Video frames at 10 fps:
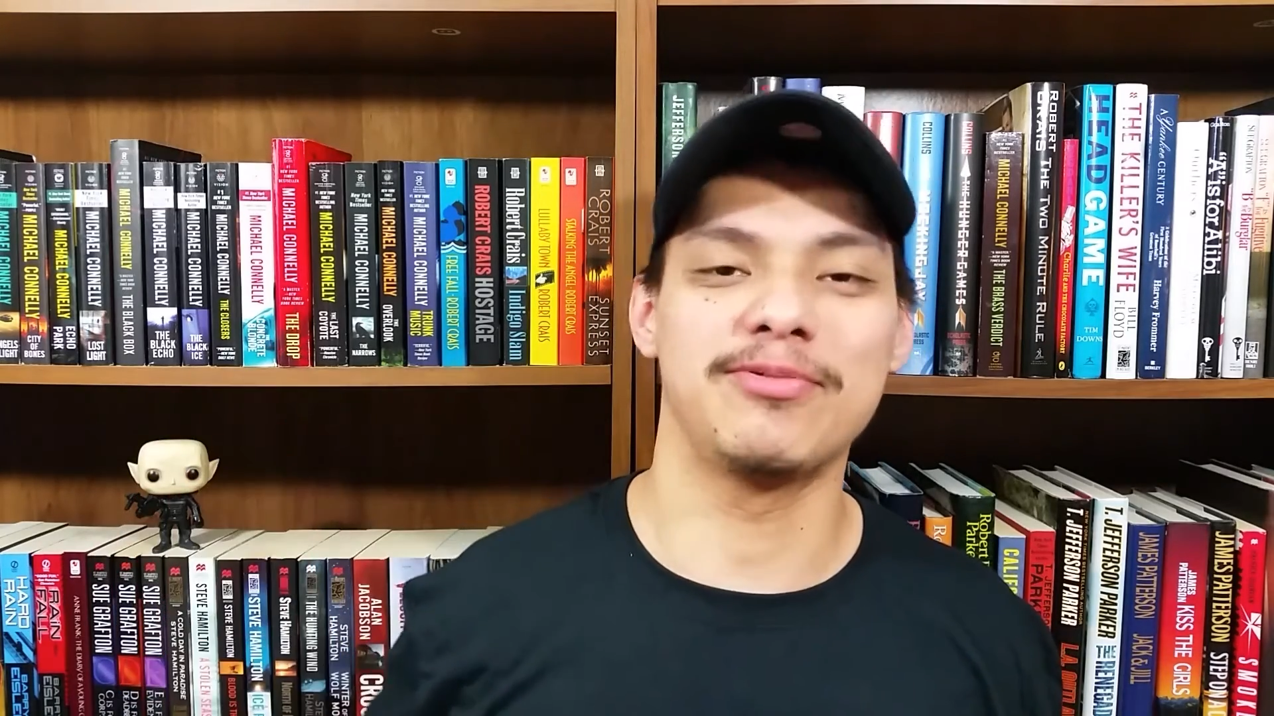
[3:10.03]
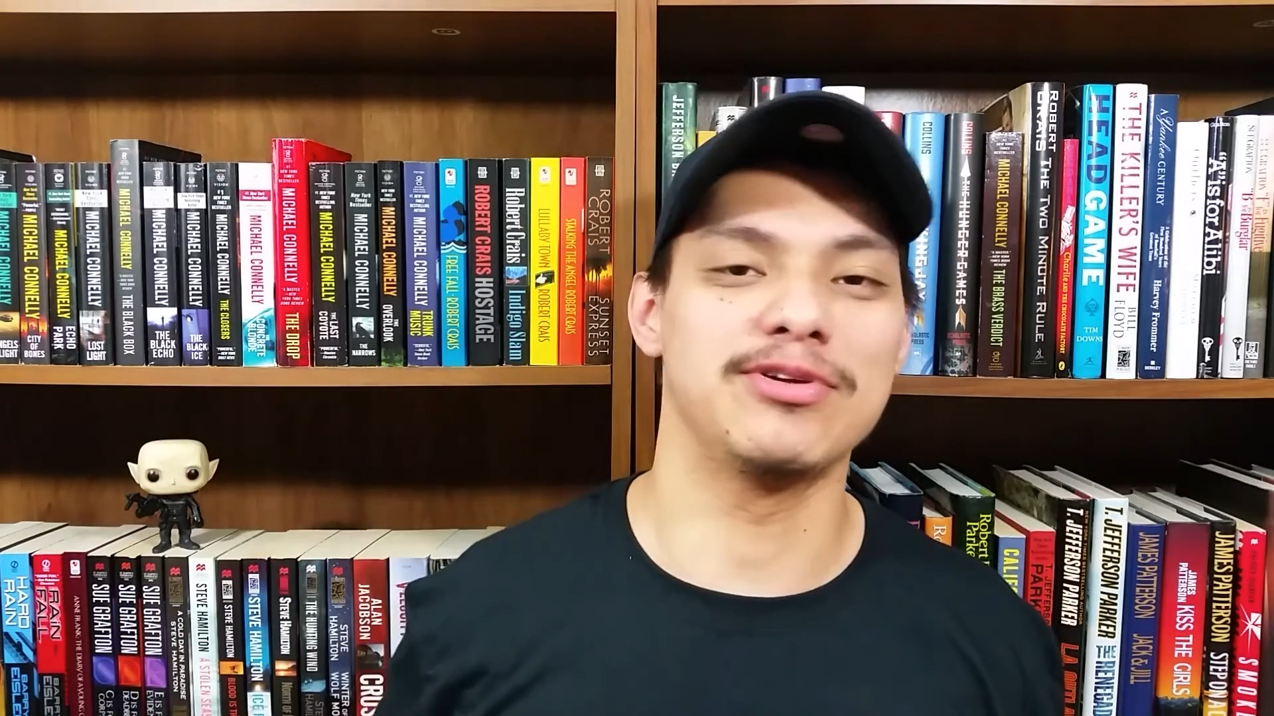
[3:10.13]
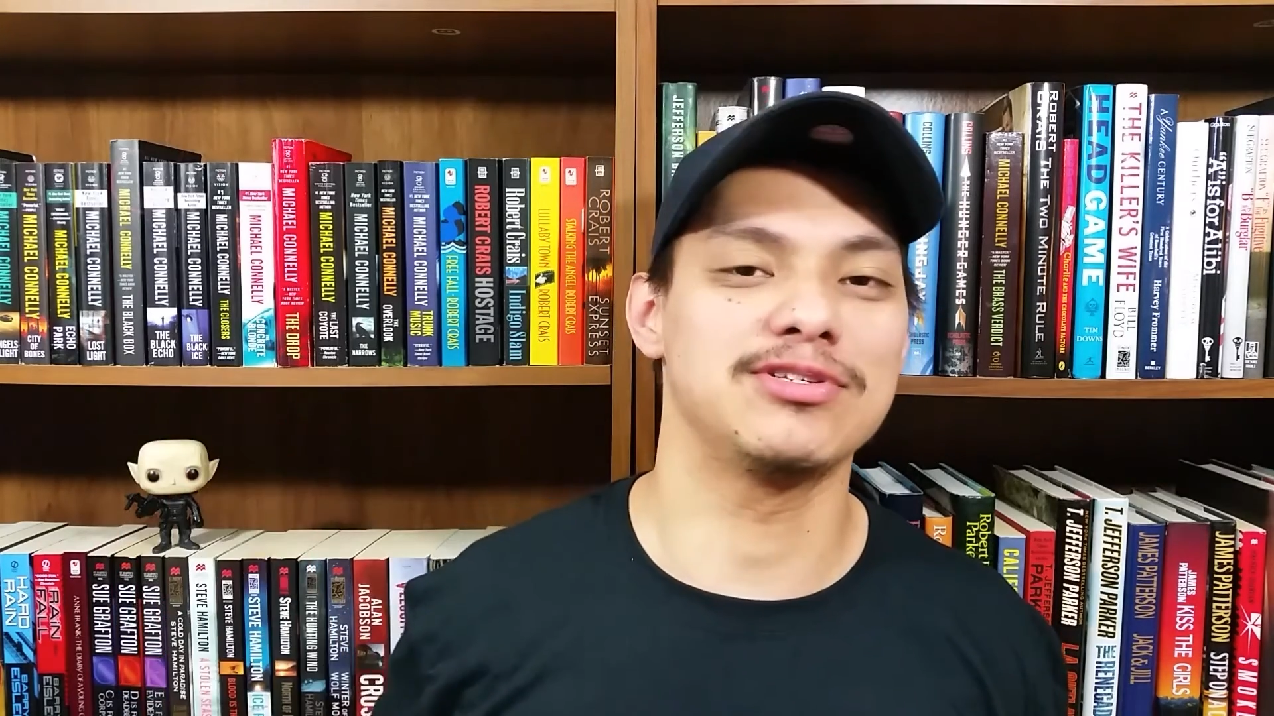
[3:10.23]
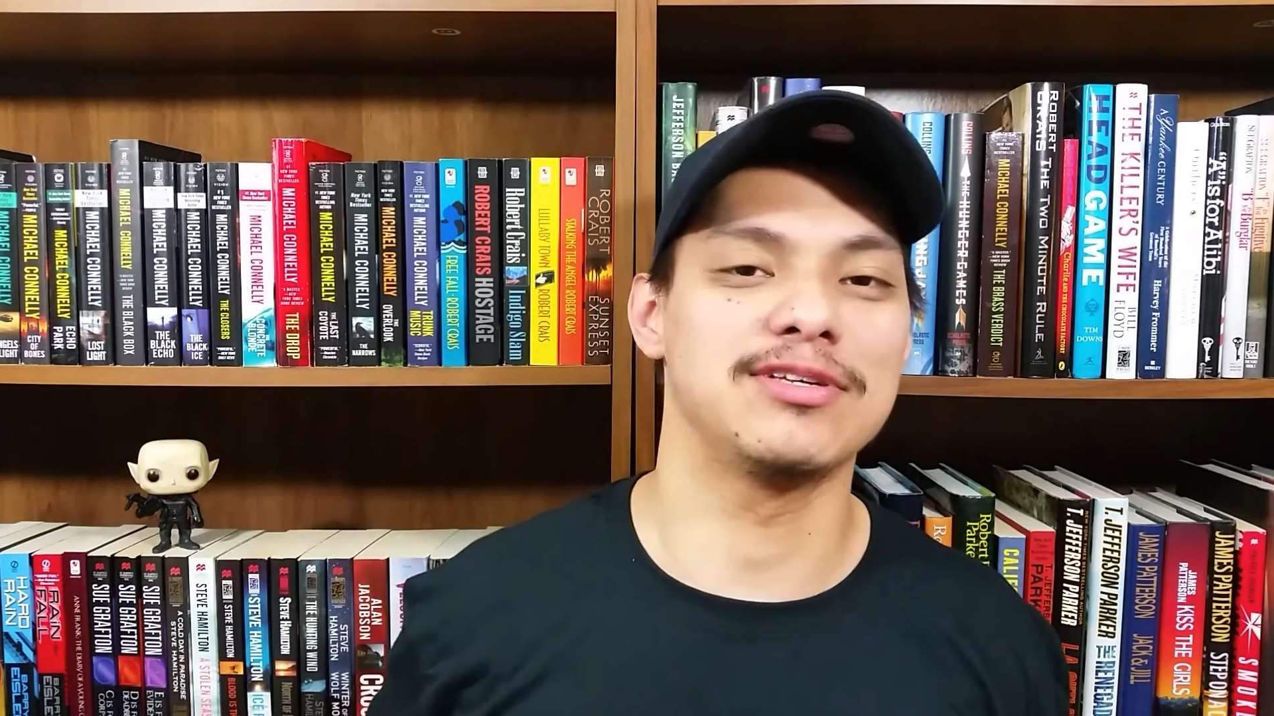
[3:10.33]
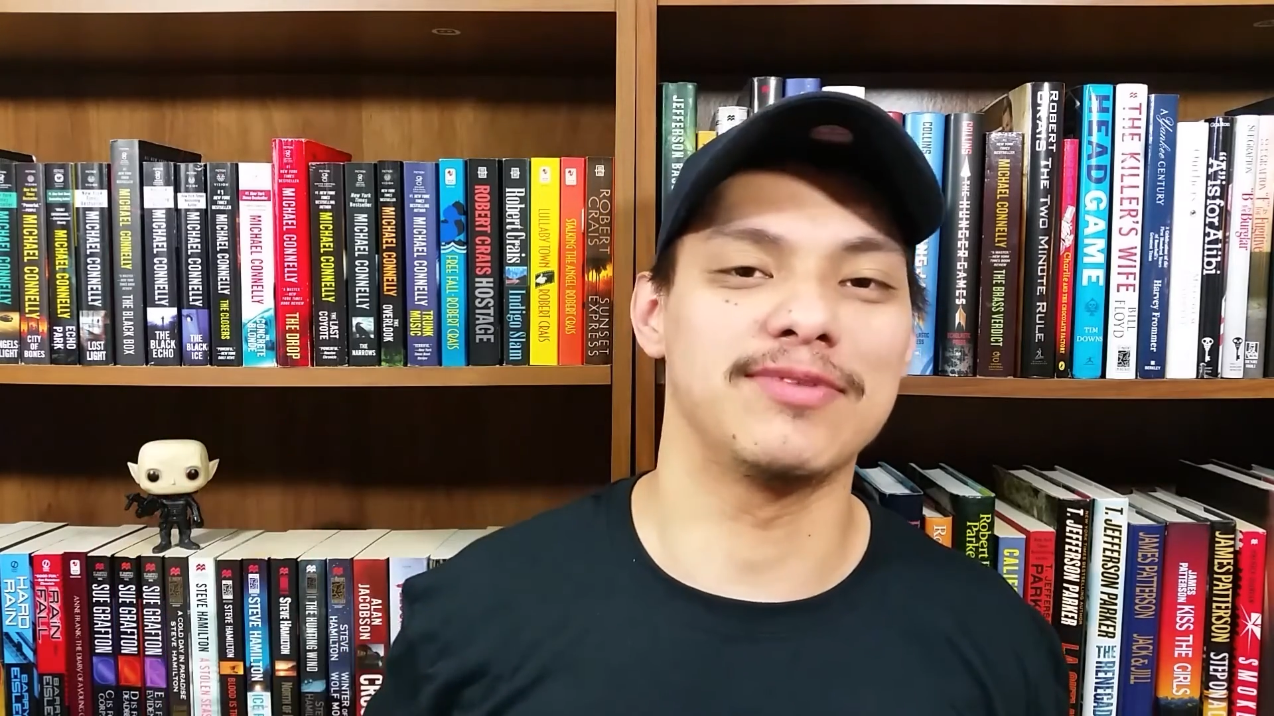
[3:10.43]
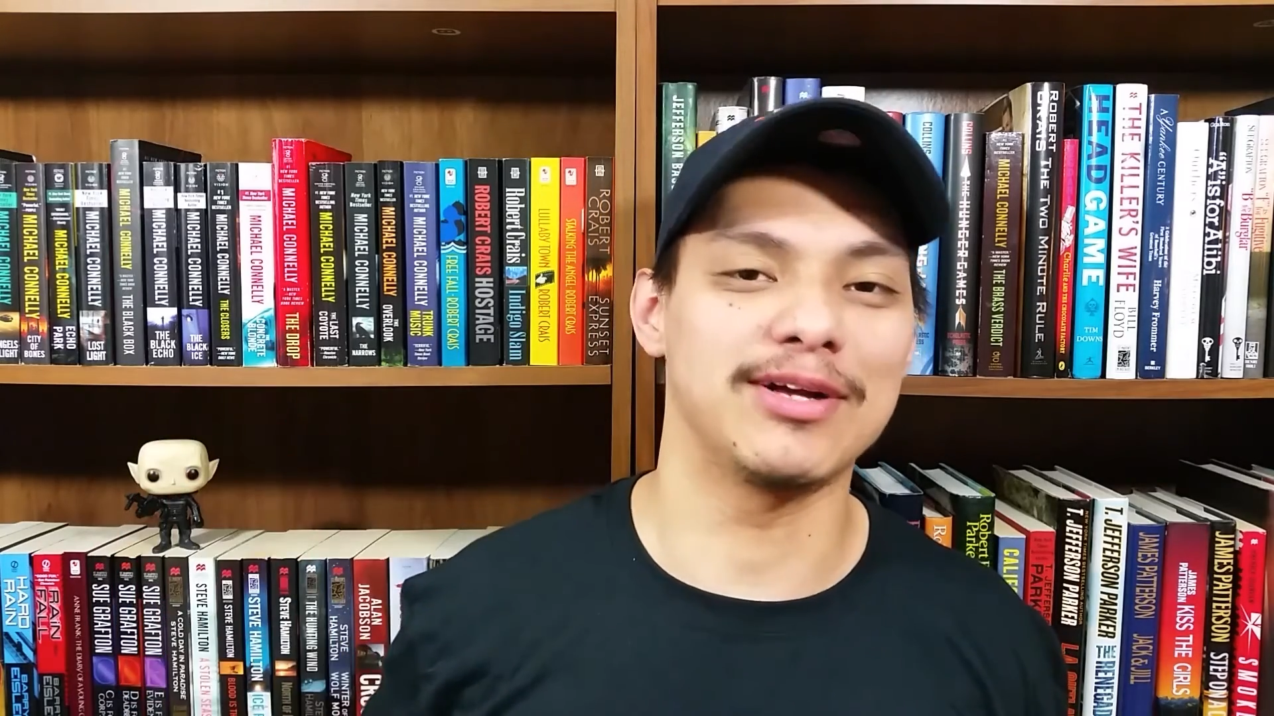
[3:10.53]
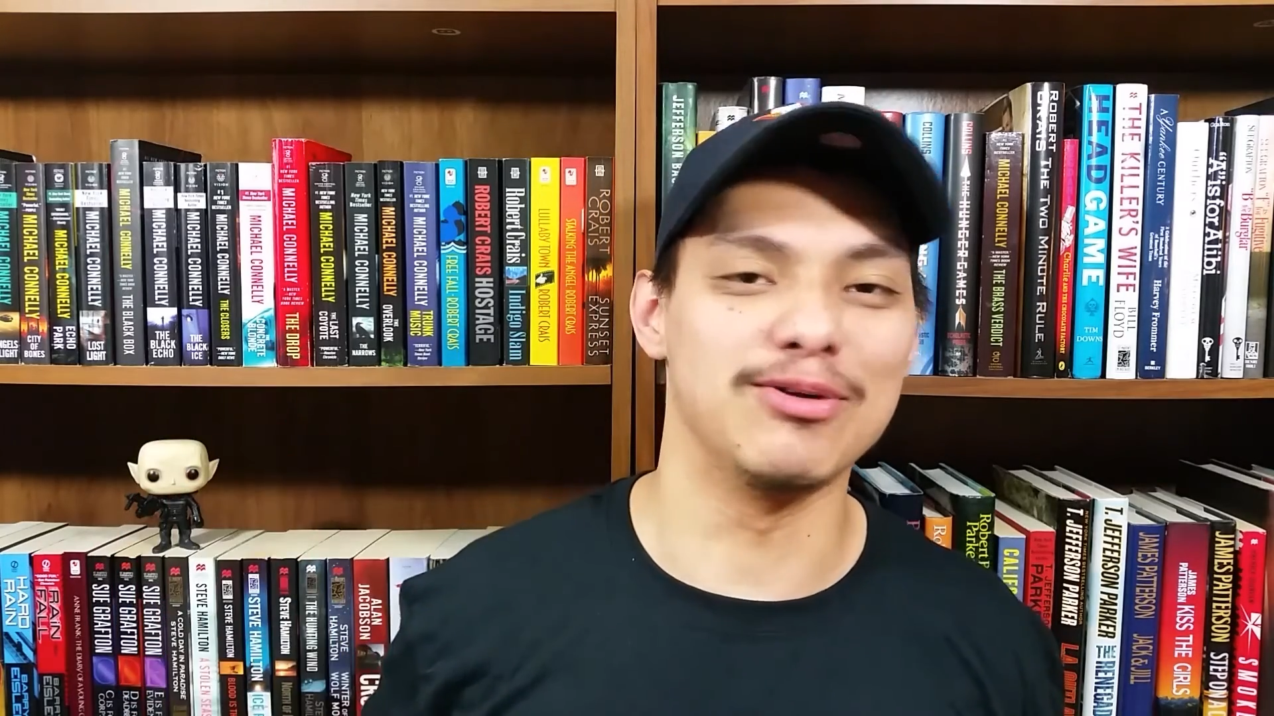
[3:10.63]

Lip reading: weird stuff that